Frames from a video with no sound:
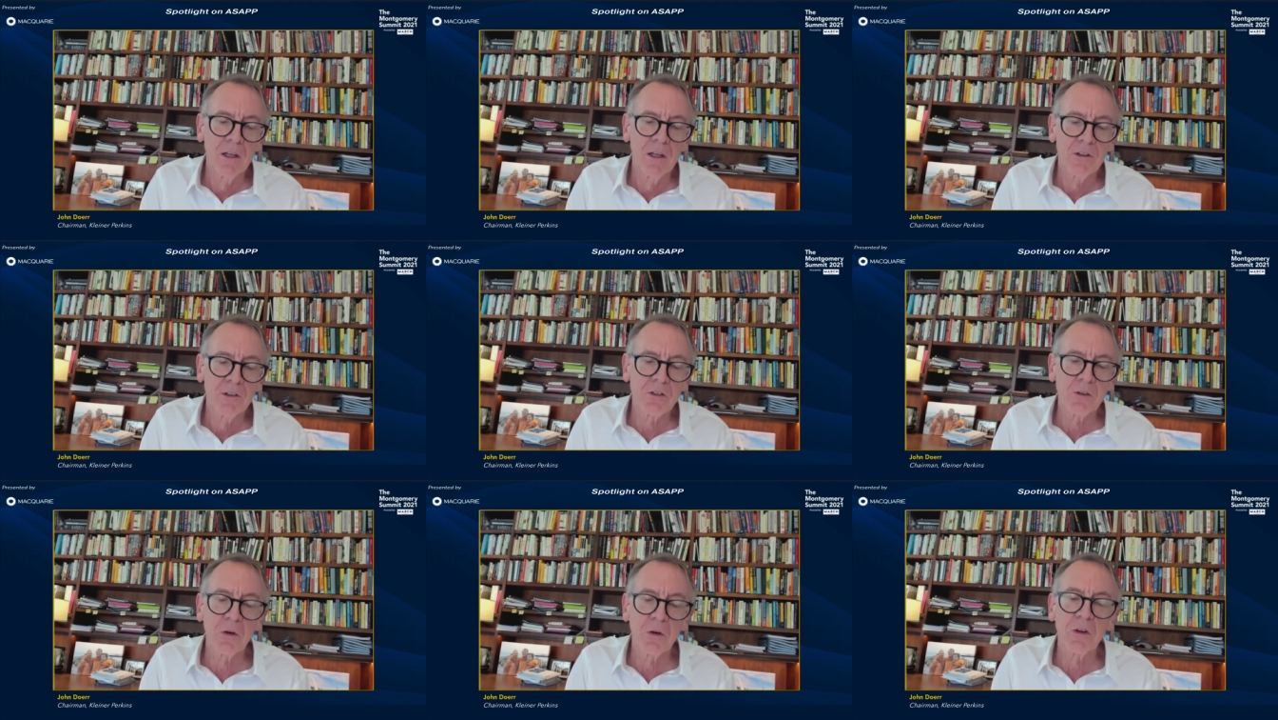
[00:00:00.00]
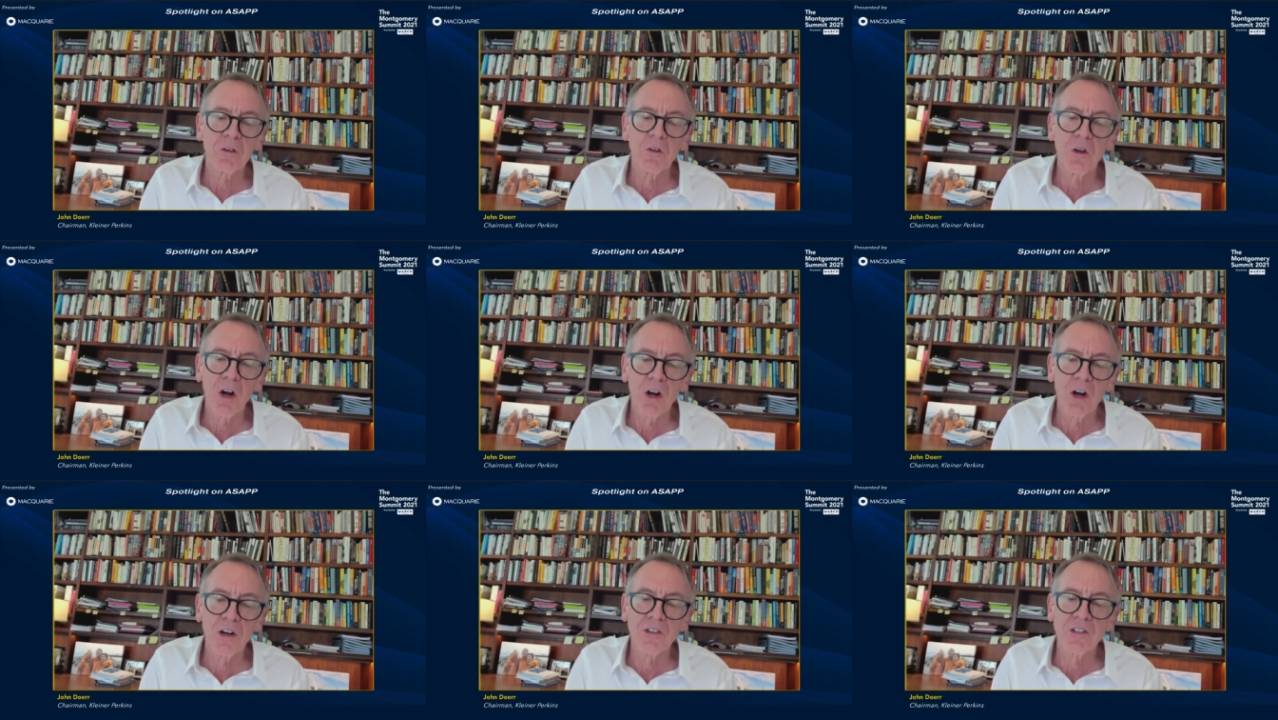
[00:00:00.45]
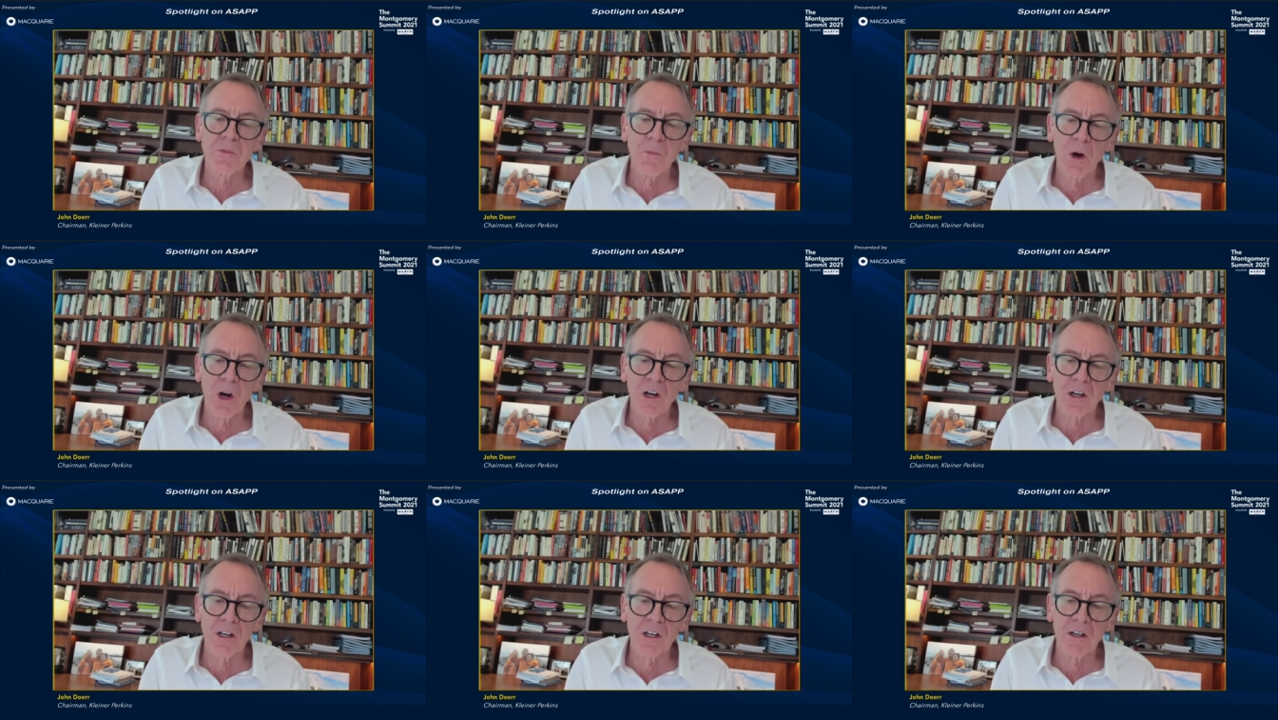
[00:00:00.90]
to a large
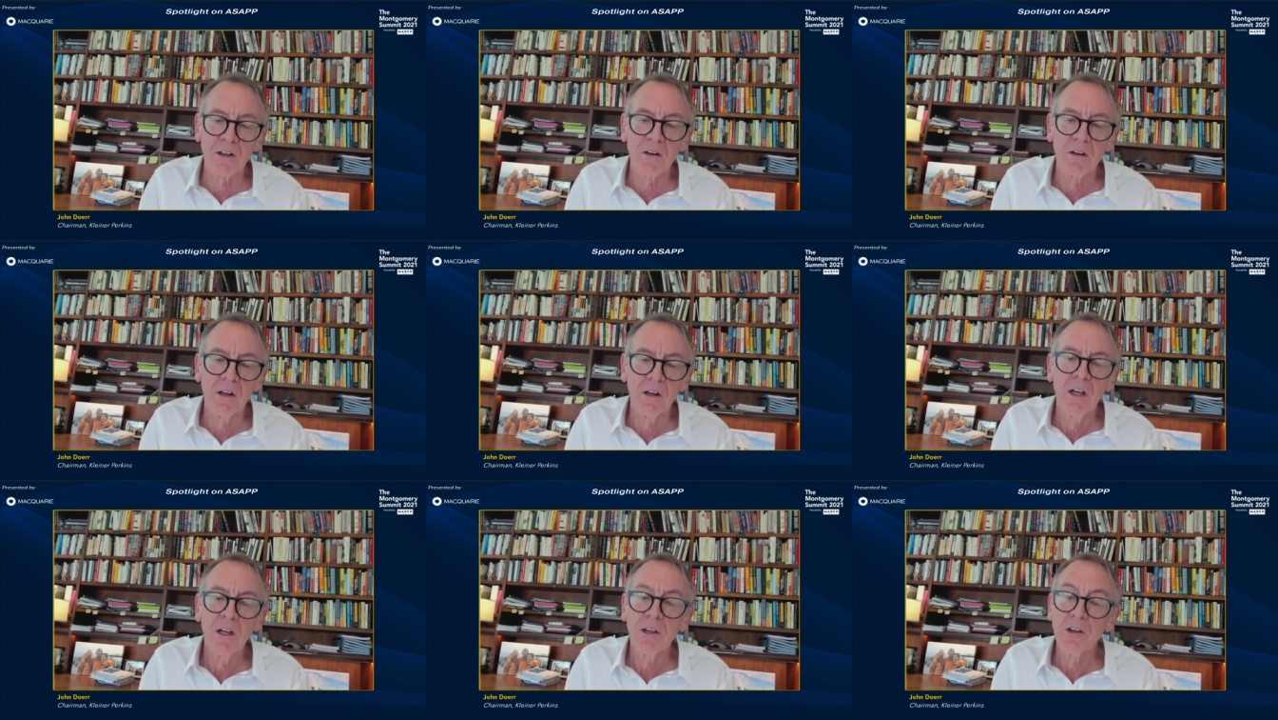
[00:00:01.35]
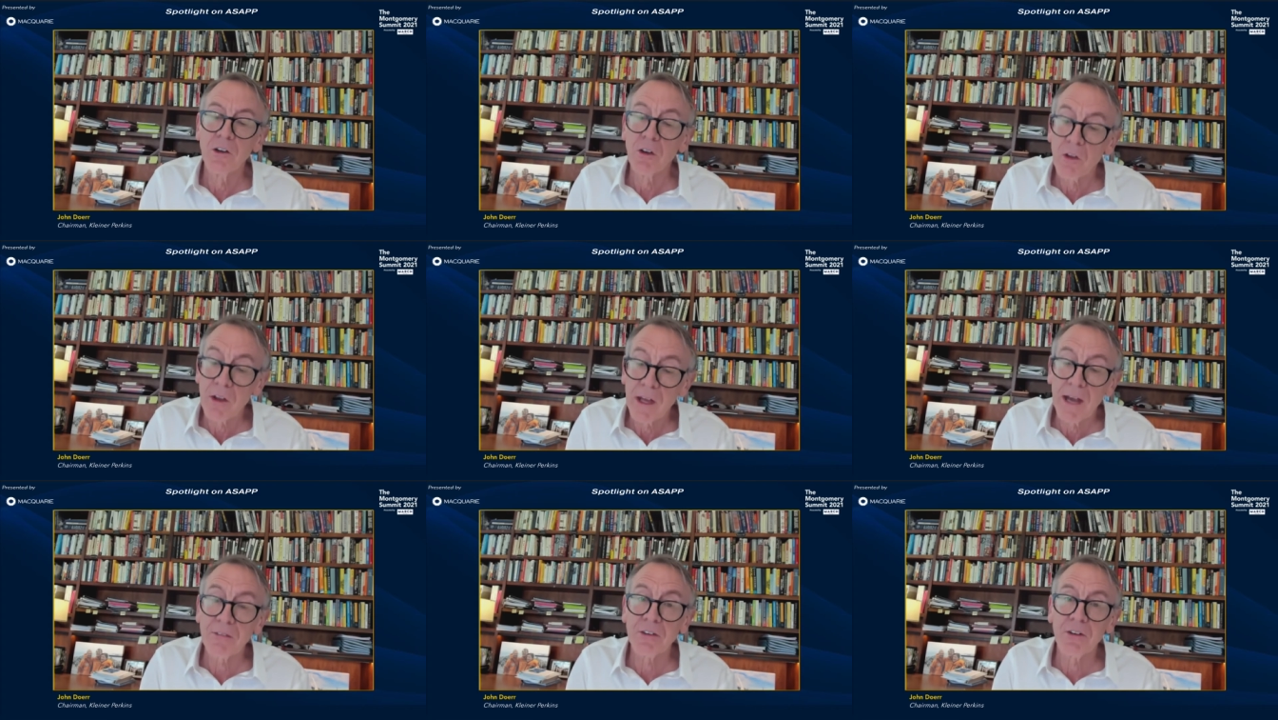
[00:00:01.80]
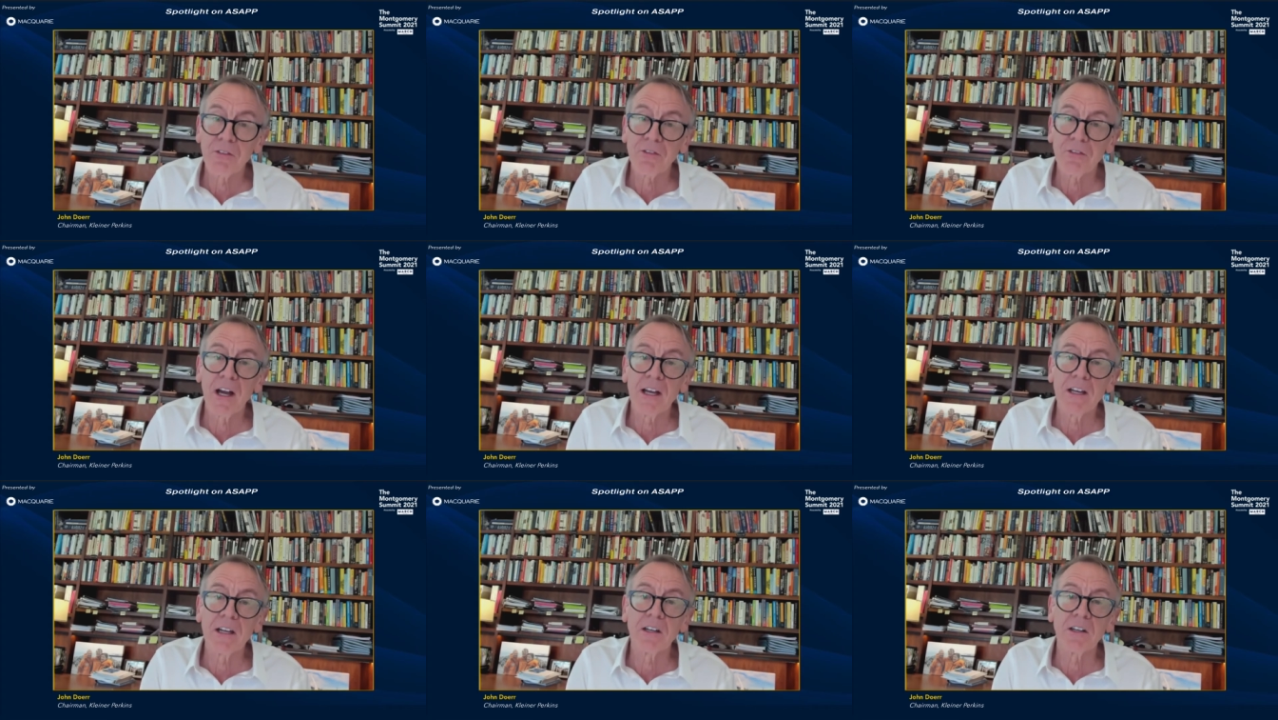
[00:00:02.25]
market, you'll have to
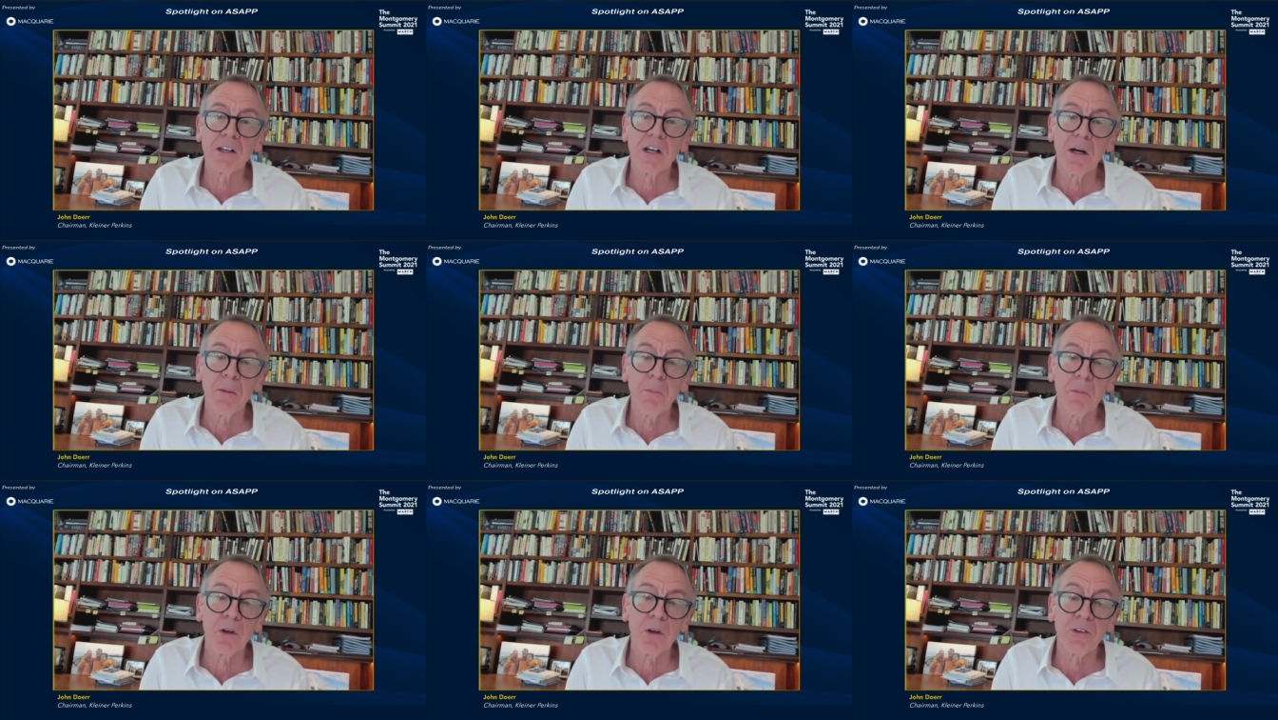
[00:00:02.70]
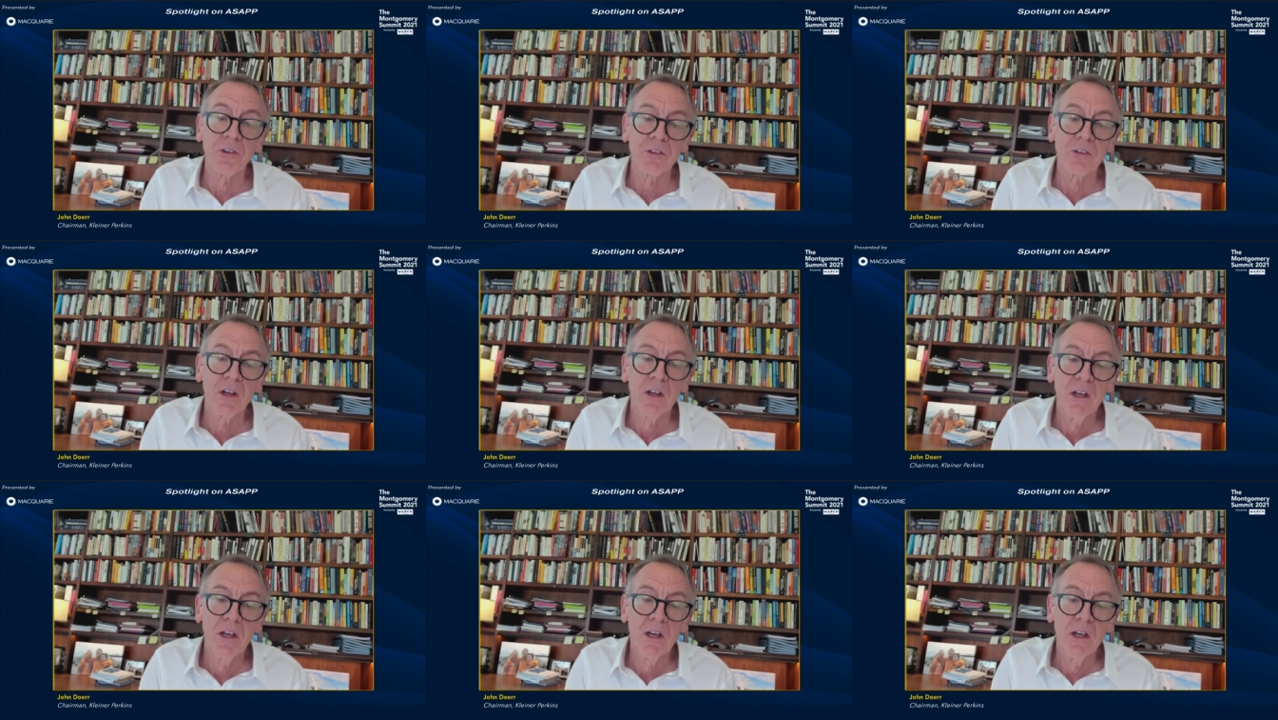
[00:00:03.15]
fight incumbents.